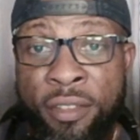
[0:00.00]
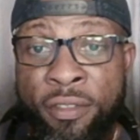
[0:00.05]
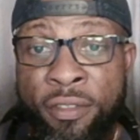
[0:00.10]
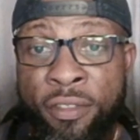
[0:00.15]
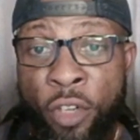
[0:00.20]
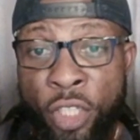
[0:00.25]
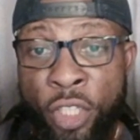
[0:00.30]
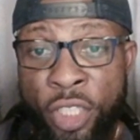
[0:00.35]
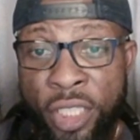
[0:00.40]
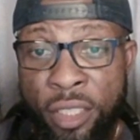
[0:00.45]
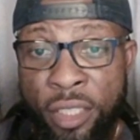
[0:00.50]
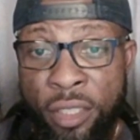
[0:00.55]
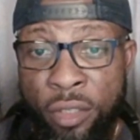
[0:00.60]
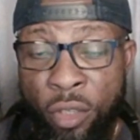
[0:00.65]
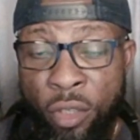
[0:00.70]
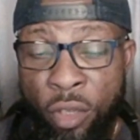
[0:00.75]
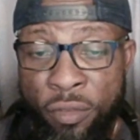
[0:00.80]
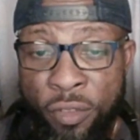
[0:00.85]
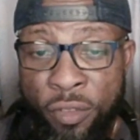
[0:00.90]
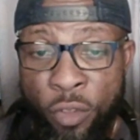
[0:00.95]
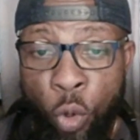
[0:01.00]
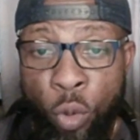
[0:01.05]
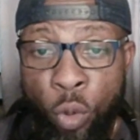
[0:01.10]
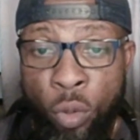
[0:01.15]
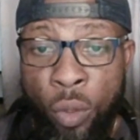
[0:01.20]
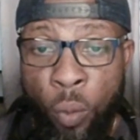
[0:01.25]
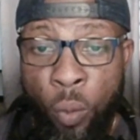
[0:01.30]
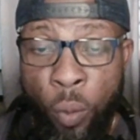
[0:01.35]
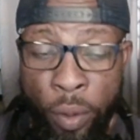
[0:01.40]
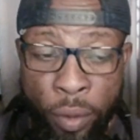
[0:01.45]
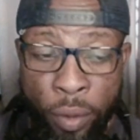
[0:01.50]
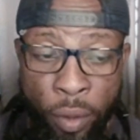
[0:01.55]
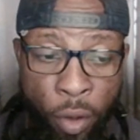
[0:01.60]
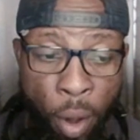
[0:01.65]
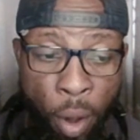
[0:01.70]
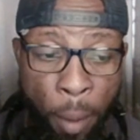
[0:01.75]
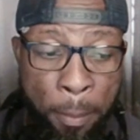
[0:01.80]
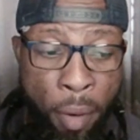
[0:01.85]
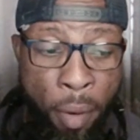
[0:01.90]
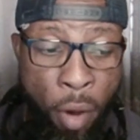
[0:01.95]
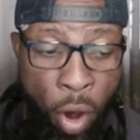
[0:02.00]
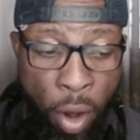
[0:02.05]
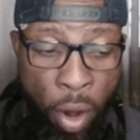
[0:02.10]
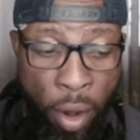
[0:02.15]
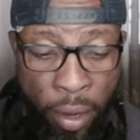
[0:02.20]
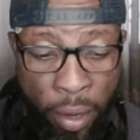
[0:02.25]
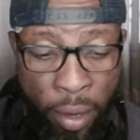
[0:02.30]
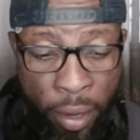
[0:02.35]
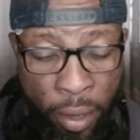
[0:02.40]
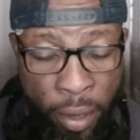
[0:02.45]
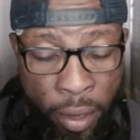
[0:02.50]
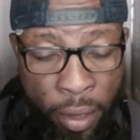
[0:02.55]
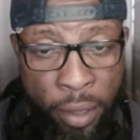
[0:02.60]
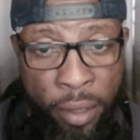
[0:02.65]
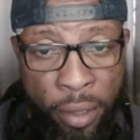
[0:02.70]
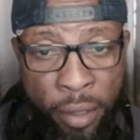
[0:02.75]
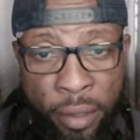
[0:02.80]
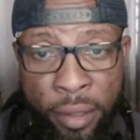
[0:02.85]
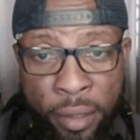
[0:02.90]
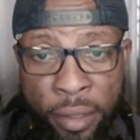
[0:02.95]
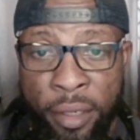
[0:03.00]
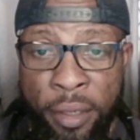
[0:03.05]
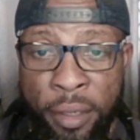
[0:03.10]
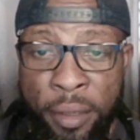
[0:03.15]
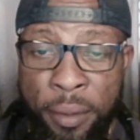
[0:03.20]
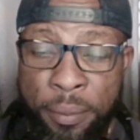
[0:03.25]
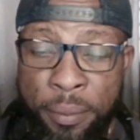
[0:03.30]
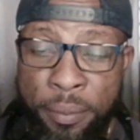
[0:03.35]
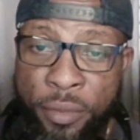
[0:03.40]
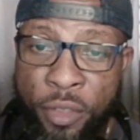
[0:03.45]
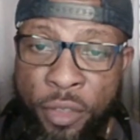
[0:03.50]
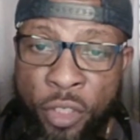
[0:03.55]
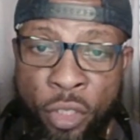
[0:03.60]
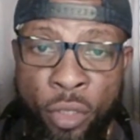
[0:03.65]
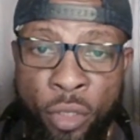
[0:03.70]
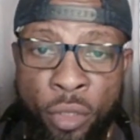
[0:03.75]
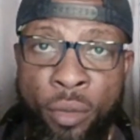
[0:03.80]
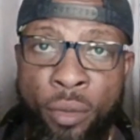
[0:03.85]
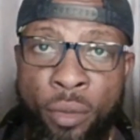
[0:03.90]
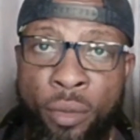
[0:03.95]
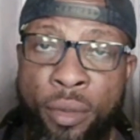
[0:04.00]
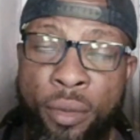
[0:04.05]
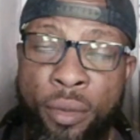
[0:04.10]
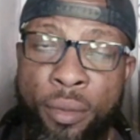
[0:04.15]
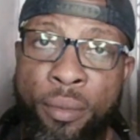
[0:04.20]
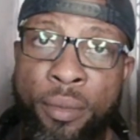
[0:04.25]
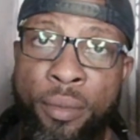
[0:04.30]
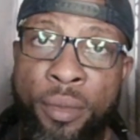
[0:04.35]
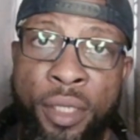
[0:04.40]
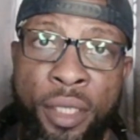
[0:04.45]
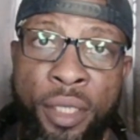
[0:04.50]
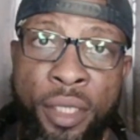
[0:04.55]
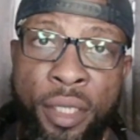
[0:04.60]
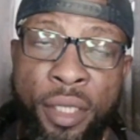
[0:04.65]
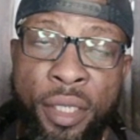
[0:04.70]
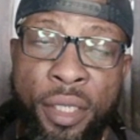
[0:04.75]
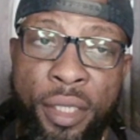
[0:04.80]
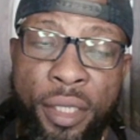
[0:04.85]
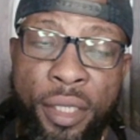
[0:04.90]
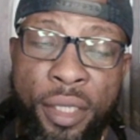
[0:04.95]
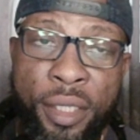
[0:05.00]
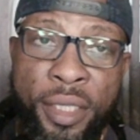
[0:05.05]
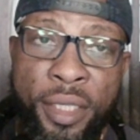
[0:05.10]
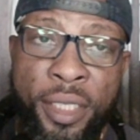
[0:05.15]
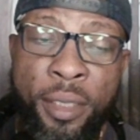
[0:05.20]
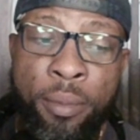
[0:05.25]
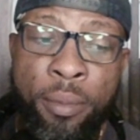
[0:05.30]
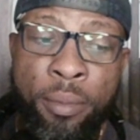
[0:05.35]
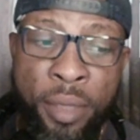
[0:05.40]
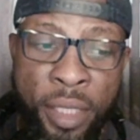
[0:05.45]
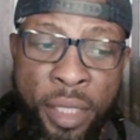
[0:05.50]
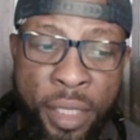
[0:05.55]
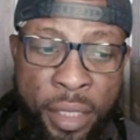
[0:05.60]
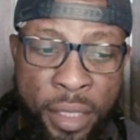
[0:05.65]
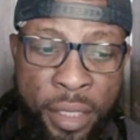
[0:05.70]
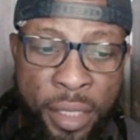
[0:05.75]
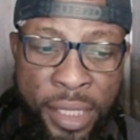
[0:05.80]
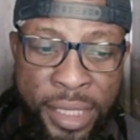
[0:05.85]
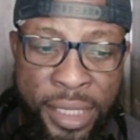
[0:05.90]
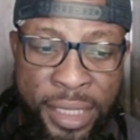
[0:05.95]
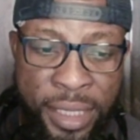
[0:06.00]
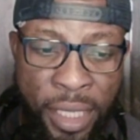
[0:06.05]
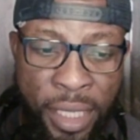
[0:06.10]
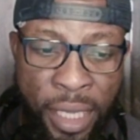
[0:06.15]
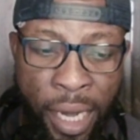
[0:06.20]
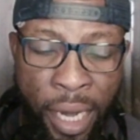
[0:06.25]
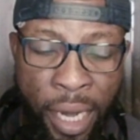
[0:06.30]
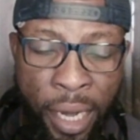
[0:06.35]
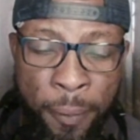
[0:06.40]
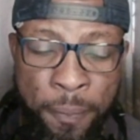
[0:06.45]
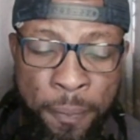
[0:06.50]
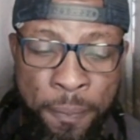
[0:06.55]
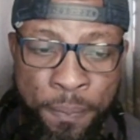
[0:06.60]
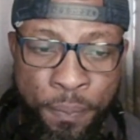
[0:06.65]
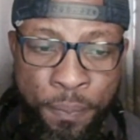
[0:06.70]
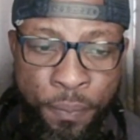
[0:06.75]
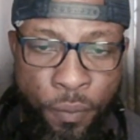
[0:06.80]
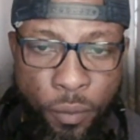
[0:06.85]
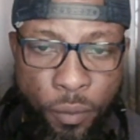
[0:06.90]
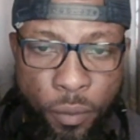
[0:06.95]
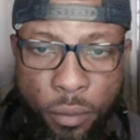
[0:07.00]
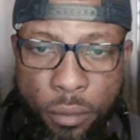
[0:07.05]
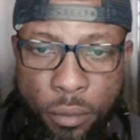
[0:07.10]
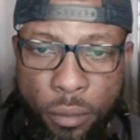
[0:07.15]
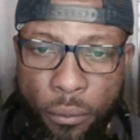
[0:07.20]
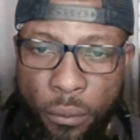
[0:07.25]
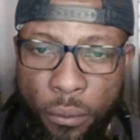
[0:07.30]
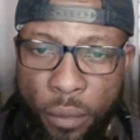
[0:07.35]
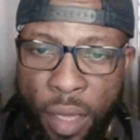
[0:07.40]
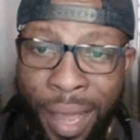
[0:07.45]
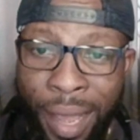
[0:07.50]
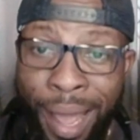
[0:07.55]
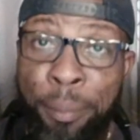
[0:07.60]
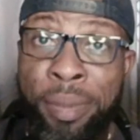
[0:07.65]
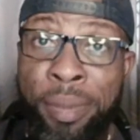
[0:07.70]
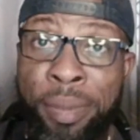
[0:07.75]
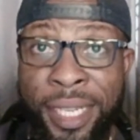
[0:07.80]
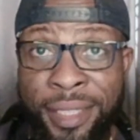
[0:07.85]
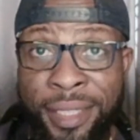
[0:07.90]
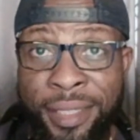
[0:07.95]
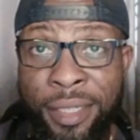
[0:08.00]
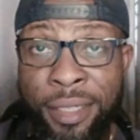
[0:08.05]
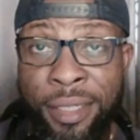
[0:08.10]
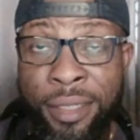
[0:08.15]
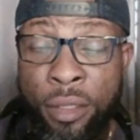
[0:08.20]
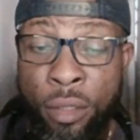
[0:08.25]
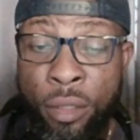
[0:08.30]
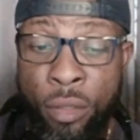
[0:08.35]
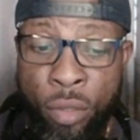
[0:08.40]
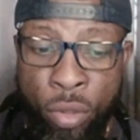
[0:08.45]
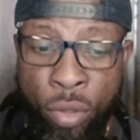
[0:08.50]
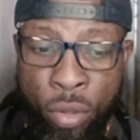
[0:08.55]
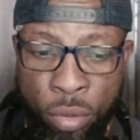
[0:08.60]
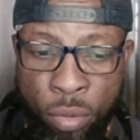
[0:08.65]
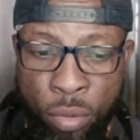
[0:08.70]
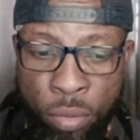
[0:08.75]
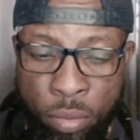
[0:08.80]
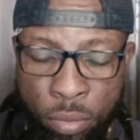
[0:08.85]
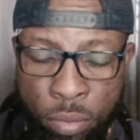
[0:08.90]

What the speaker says: version of Colder Weather apart, you know, to me is their ability, you know, to